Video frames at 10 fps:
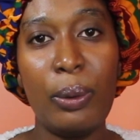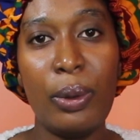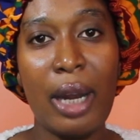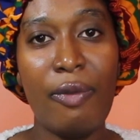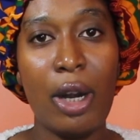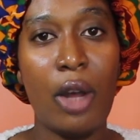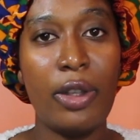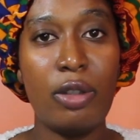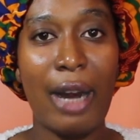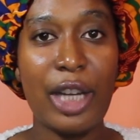through and read all
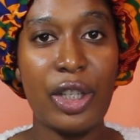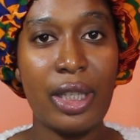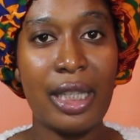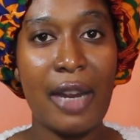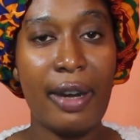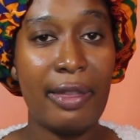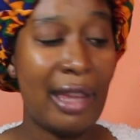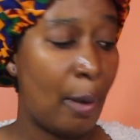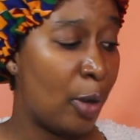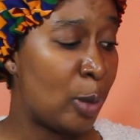the directions and
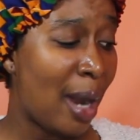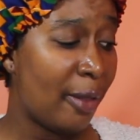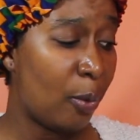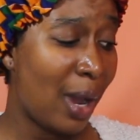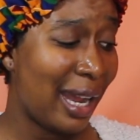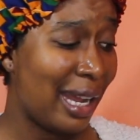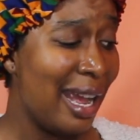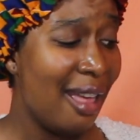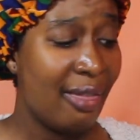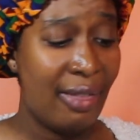everything, which, by the way,
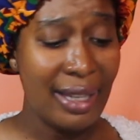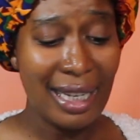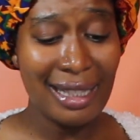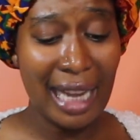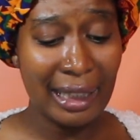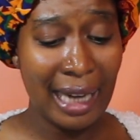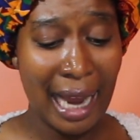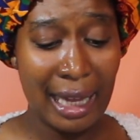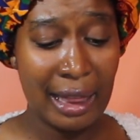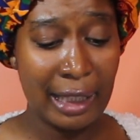this is not the
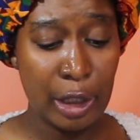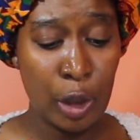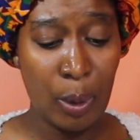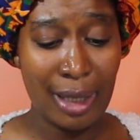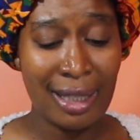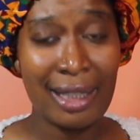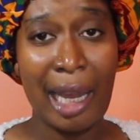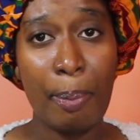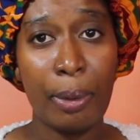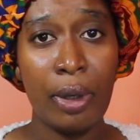kind of thing that you want to
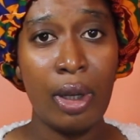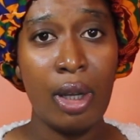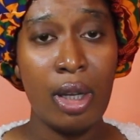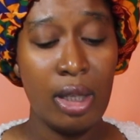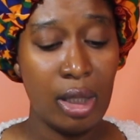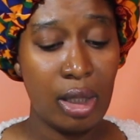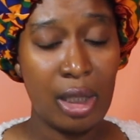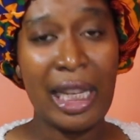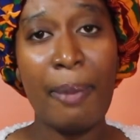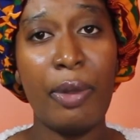skip
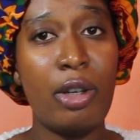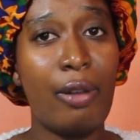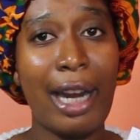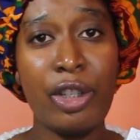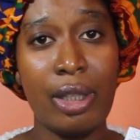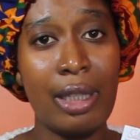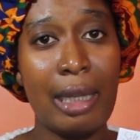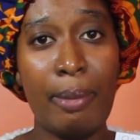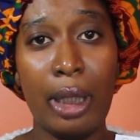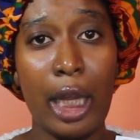the directions
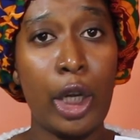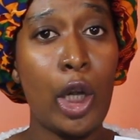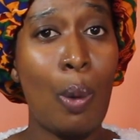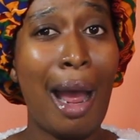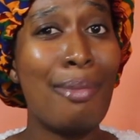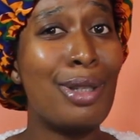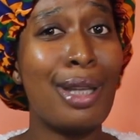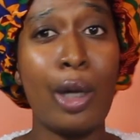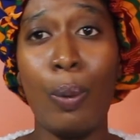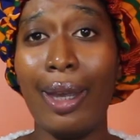and be like, you know what, I'm just
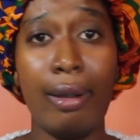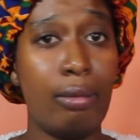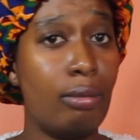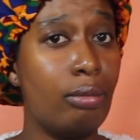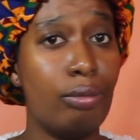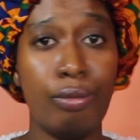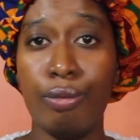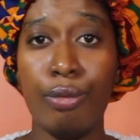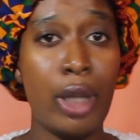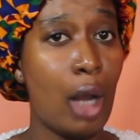gonna wing it.
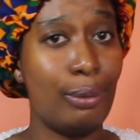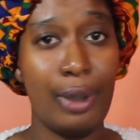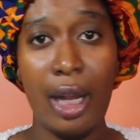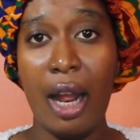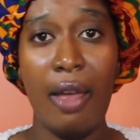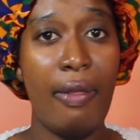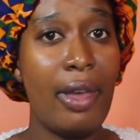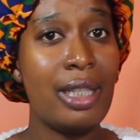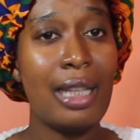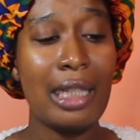No,
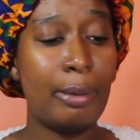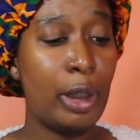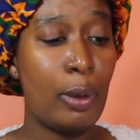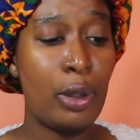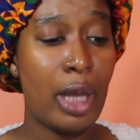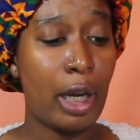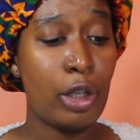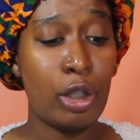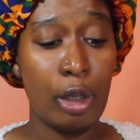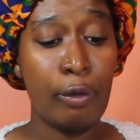this is not something you want to do that,
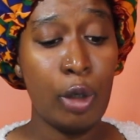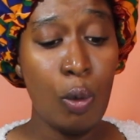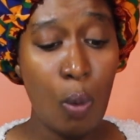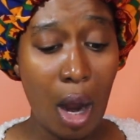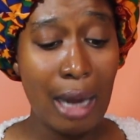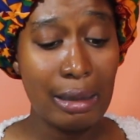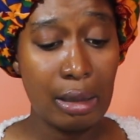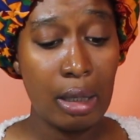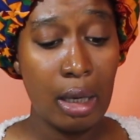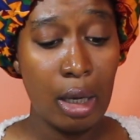because if you
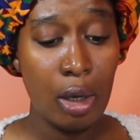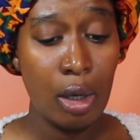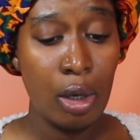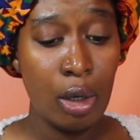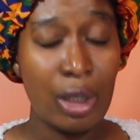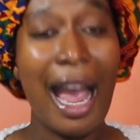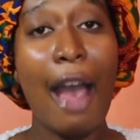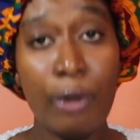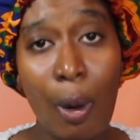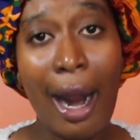want to
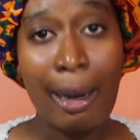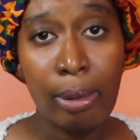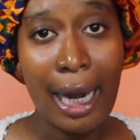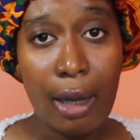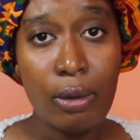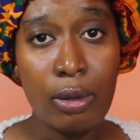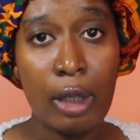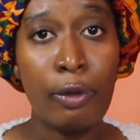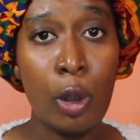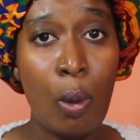have no eyebrows,
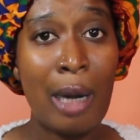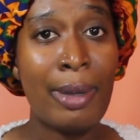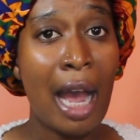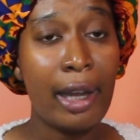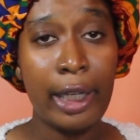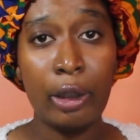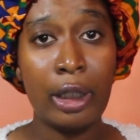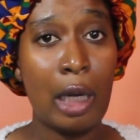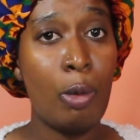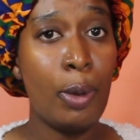if you want to be out here
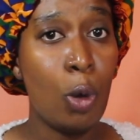looking at Whoopi